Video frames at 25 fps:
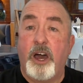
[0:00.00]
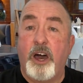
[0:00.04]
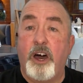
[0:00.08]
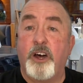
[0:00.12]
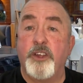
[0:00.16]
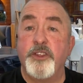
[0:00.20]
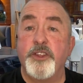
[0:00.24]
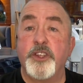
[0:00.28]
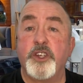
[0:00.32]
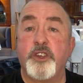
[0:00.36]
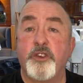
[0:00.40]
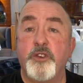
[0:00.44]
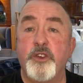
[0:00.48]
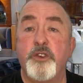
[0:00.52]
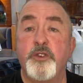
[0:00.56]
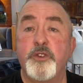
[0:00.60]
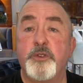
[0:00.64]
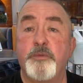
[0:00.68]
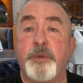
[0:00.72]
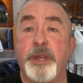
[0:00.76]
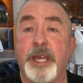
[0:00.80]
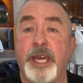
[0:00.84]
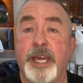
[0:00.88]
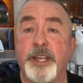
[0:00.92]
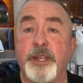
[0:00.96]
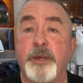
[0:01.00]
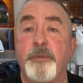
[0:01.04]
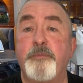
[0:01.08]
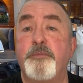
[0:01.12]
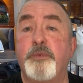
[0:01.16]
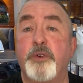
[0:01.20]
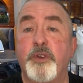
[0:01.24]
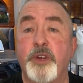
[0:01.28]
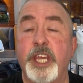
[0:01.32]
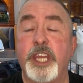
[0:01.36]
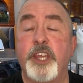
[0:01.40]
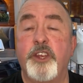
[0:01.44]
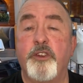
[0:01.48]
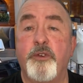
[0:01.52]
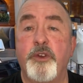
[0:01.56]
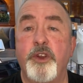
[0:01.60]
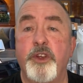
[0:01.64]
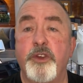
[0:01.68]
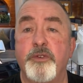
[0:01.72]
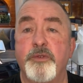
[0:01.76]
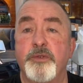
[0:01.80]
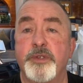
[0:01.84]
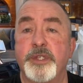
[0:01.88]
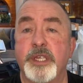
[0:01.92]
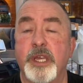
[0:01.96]
on the cruise planner
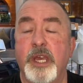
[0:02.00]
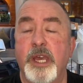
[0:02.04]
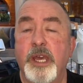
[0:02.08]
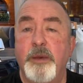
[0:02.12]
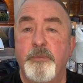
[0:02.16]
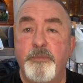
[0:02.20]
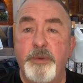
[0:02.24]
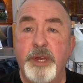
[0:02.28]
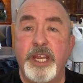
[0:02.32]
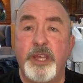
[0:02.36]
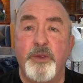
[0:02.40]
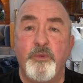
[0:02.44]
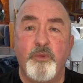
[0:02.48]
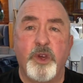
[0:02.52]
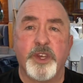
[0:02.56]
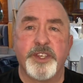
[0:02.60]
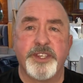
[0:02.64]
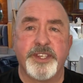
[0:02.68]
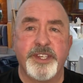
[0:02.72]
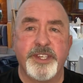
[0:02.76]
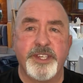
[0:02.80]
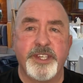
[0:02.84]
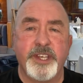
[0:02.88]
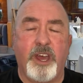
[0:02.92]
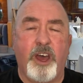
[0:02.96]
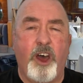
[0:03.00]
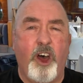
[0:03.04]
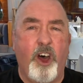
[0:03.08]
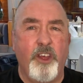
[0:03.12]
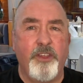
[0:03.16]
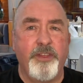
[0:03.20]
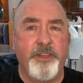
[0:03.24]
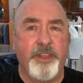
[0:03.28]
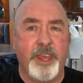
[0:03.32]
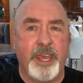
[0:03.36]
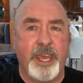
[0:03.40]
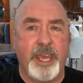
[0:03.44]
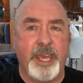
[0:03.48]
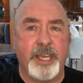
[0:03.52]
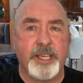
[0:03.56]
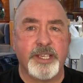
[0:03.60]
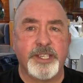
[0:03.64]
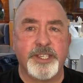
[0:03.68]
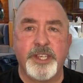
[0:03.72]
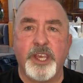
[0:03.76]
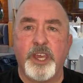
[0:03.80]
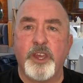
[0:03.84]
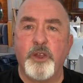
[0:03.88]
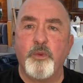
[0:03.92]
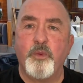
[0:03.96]
pre-cruise, but it wasn't on there.
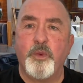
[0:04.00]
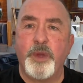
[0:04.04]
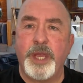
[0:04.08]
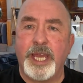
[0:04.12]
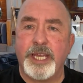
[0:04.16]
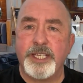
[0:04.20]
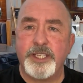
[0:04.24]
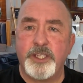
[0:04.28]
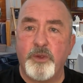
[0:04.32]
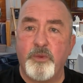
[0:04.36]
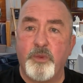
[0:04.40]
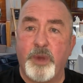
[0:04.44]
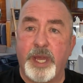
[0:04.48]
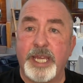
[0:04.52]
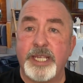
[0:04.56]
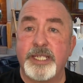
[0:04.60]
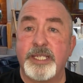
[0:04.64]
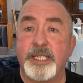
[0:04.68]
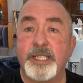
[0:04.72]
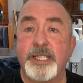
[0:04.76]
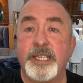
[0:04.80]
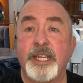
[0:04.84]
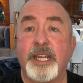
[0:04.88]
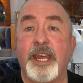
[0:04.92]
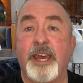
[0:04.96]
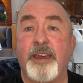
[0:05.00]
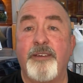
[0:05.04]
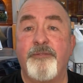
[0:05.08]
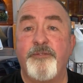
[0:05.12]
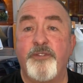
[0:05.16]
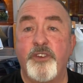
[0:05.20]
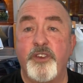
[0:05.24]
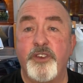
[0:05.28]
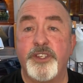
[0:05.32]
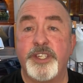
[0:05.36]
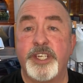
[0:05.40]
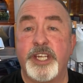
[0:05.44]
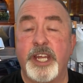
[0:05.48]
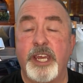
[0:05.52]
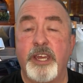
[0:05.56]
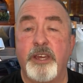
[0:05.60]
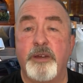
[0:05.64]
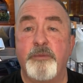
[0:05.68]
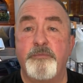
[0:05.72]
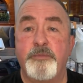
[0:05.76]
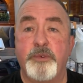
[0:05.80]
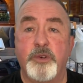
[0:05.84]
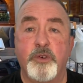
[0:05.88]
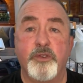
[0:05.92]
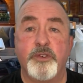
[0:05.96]
So we had to wait until our first day
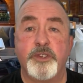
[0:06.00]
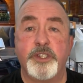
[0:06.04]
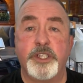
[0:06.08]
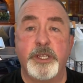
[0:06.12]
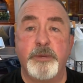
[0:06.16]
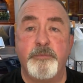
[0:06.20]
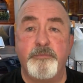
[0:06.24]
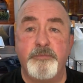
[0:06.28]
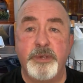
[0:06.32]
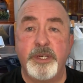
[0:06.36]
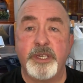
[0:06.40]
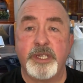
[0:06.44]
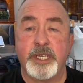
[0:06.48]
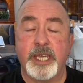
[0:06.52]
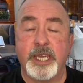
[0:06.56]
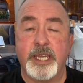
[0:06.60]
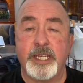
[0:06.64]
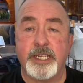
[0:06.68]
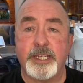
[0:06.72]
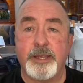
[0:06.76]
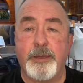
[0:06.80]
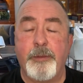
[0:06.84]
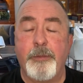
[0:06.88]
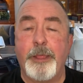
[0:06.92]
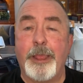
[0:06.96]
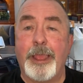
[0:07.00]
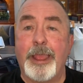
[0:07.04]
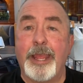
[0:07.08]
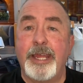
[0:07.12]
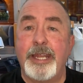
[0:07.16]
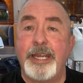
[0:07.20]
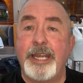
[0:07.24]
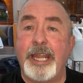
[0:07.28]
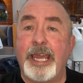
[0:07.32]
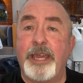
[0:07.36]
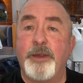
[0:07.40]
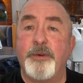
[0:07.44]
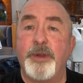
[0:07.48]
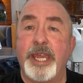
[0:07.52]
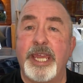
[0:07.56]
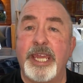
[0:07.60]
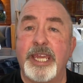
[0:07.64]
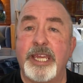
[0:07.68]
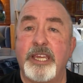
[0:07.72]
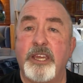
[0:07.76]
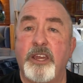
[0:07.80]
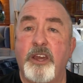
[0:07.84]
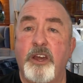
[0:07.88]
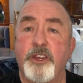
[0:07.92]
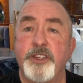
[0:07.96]
on board to book it. Now,
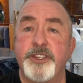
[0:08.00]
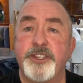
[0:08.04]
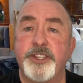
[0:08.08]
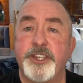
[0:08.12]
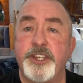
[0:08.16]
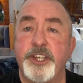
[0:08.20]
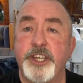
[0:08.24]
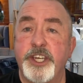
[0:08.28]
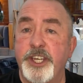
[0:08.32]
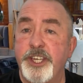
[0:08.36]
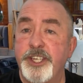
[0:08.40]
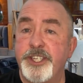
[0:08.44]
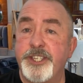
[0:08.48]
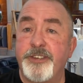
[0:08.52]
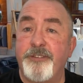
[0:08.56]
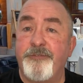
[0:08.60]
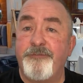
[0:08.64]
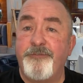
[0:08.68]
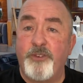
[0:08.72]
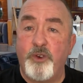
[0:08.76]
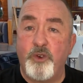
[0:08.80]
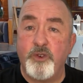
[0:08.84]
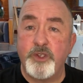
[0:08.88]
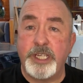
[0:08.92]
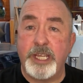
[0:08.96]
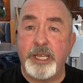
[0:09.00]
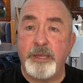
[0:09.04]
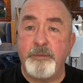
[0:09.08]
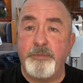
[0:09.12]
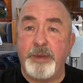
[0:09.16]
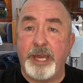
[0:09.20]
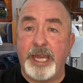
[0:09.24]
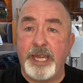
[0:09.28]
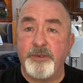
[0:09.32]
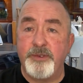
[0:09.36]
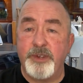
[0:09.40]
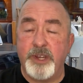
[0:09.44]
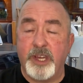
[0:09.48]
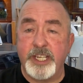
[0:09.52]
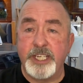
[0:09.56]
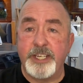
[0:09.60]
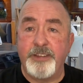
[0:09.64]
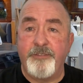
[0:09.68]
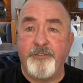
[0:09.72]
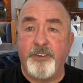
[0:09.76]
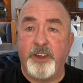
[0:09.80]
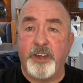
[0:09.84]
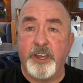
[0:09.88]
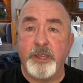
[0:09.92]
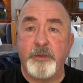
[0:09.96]
it cost us
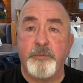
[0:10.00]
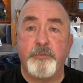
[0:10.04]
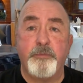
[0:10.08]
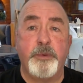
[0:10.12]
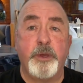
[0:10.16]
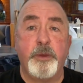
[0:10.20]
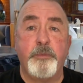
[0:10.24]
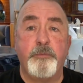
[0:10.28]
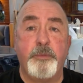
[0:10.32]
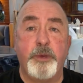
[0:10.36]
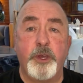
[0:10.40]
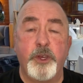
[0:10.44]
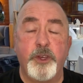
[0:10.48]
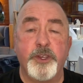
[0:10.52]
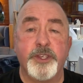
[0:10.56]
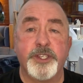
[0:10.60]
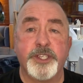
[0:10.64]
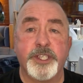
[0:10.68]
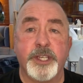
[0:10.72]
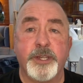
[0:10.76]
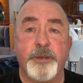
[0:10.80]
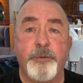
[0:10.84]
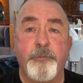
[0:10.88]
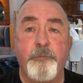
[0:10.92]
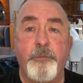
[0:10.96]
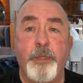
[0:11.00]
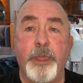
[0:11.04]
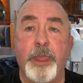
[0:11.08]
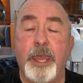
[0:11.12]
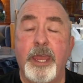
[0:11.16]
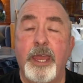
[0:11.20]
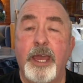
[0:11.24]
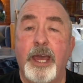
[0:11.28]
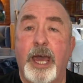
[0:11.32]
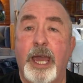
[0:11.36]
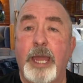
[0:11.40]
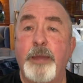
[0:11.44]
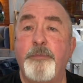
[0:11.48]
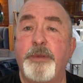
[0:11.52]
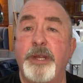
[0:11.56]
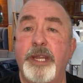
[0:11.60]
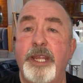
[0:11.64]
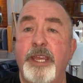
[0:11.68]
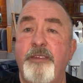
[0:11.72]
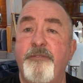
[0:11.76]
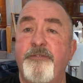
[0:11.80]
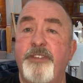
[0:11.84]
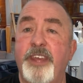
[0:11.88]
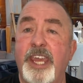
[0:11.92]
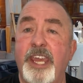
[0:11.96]
£14.95 per person. I
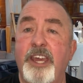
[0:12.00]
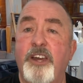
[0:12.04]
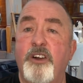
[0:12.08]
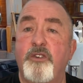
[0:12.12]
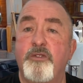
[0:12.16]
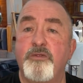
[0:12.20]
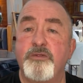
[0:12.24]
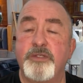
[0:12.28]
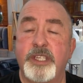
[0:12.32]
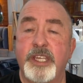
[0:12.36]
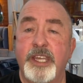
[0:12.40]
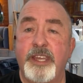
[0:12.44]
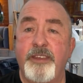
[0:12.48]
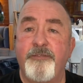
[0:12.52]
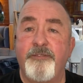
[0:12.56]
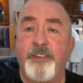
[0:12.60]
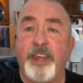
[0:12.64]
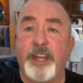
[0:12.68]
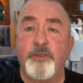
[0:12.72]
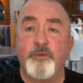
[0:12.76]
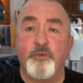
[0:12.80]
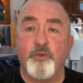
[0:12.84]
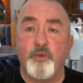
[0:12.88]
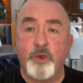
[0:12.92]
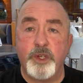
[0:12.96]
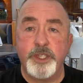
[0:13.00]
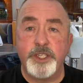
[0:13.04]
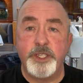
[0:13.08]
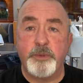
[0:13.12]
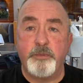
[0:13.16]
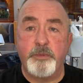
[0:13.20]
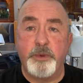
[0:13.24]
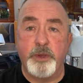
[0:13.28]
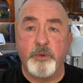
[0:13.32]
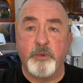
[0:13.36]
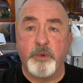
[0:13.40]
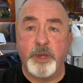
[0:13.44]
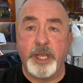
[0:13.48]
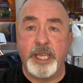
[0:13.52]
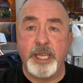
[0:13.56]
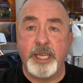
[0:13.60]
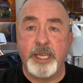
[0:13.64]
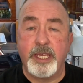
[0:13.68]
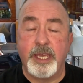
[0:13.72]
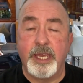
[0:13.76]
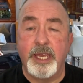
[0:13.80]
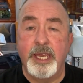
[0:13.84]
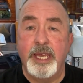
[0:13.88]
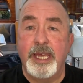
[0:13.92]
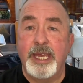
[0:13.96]
believe they hold the event once per week,
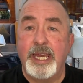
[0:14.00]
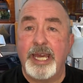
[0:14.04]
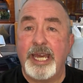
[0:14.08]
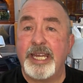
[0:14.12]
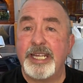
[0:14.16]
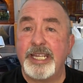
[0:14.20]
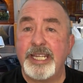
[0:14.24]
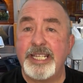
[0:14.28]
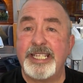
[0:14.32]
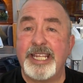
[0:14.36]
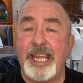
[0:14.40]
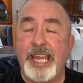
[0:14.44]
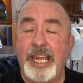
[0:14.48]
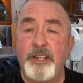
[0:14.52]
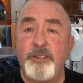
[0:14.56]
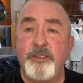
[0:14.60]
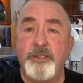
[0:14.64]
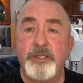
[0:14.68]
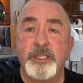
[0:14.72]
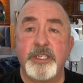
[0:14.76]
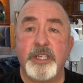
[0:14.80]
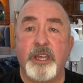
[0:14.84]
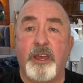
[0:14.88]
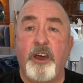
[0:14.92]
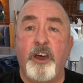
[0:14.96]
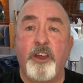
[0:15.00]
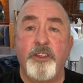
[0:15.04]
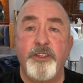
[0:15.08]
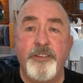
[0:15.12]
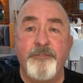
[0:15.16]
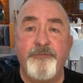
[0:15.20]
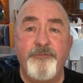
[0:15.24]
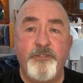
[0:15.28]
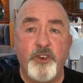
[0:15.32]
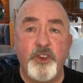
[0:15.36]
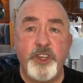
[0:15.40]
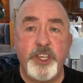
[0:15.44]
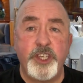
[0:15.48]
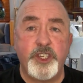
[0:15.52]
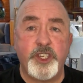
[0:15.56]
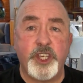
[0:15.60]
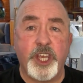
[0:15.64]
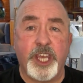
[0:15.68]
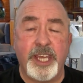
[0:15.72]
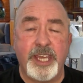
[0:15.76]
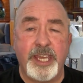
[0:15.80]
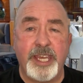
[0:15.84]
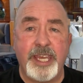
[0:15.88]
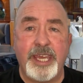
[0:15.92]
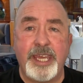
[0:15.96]
and it's held on the
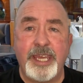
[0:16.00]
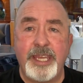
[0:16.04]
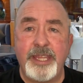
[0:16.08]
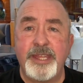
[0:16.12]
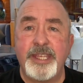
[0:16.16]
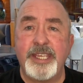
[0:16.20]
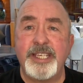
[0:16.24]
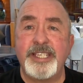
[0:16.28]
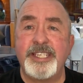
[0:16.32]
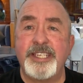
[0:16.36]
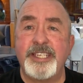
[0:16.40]
Voyager in the